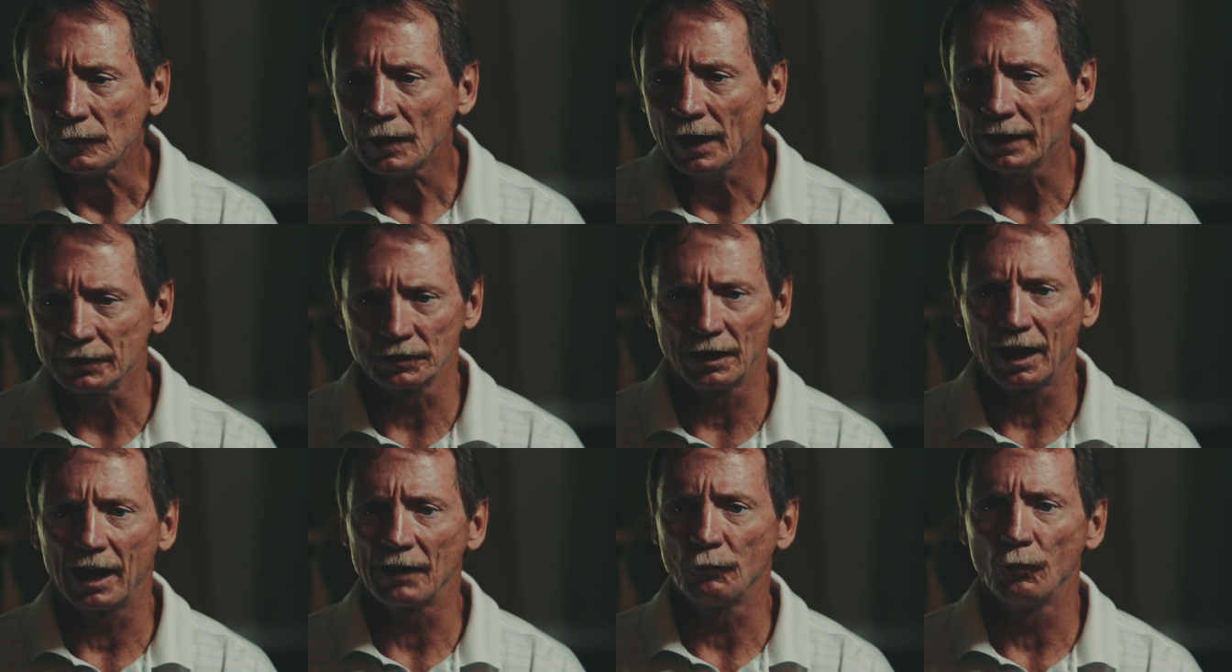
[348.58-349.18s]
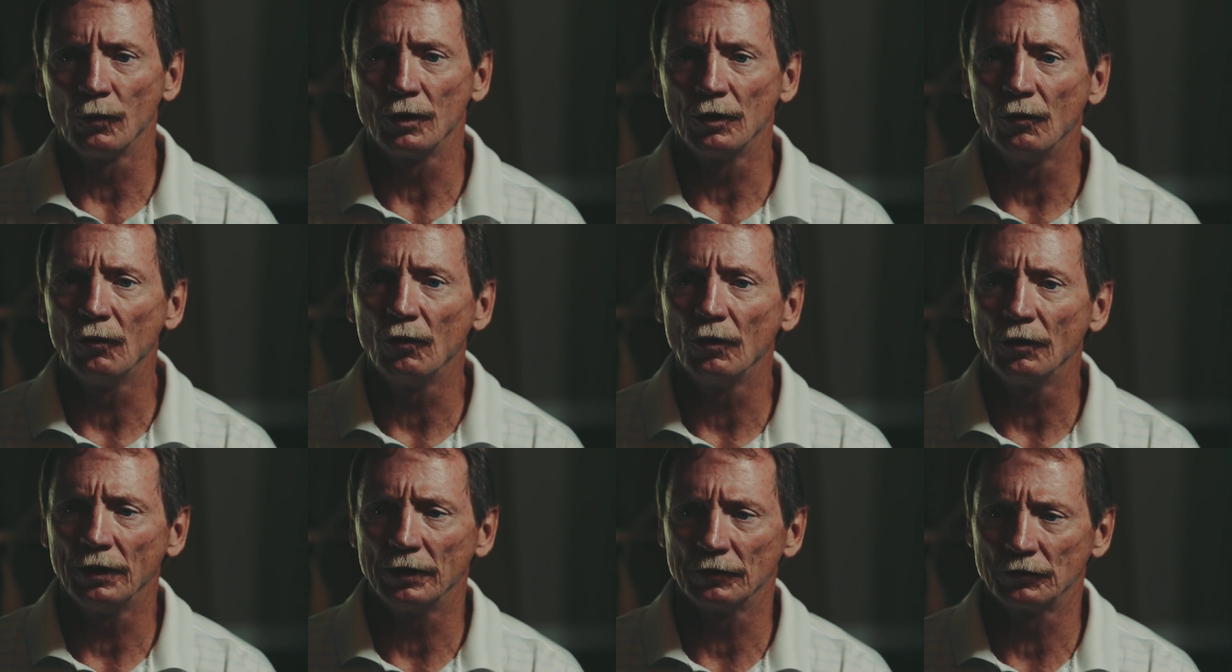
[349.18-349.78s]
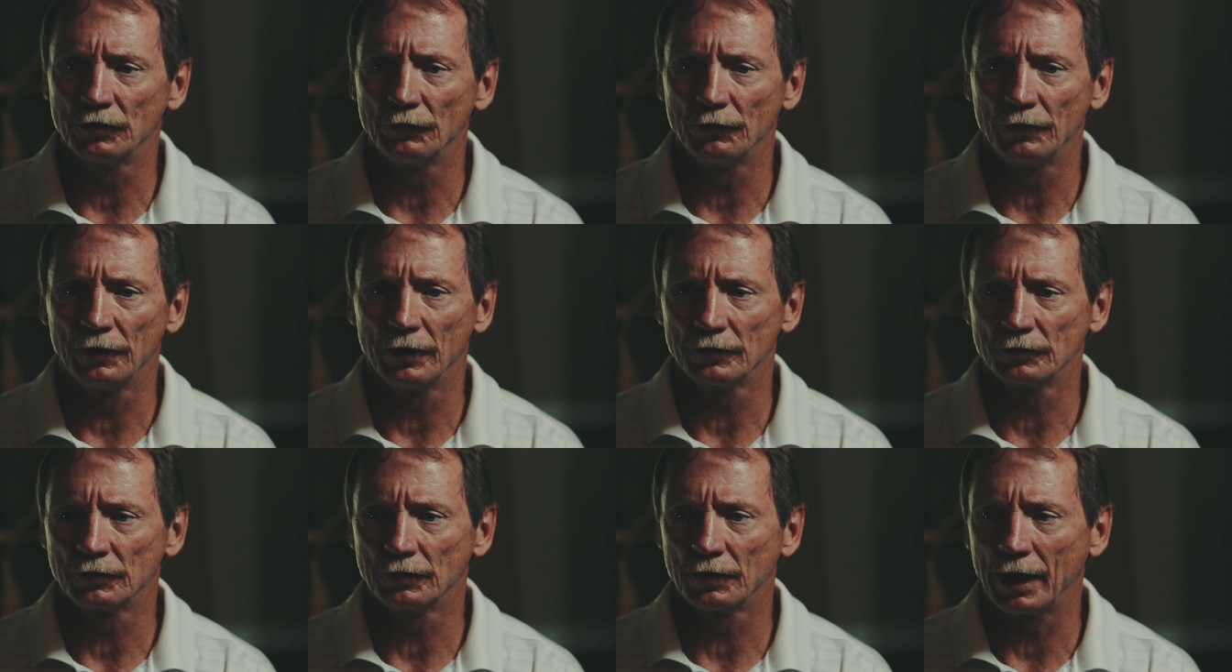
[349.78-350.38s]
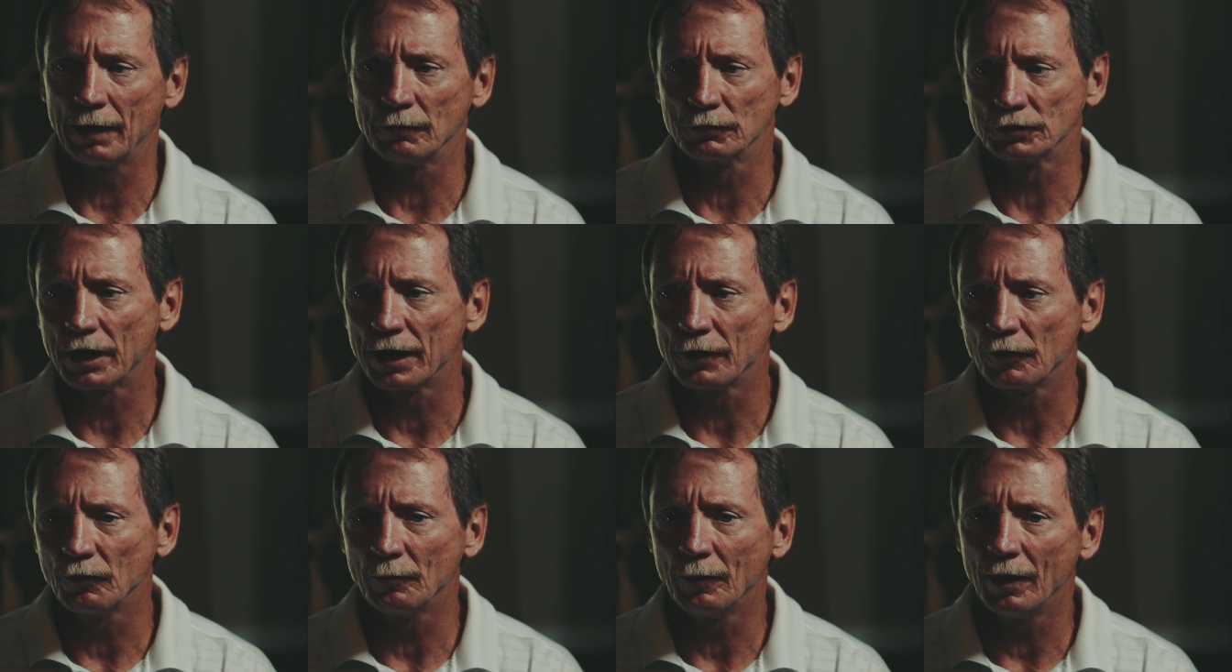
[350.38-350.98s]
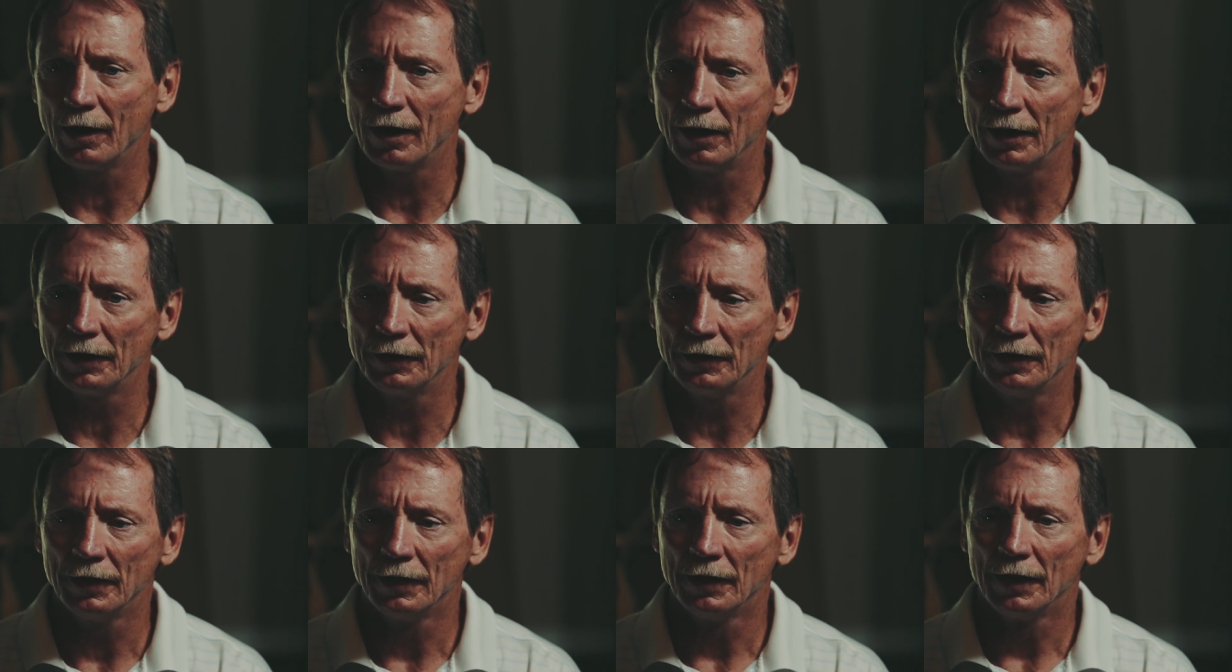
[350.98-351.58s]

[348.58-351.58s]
As life went on, as, it, as I was out on bond,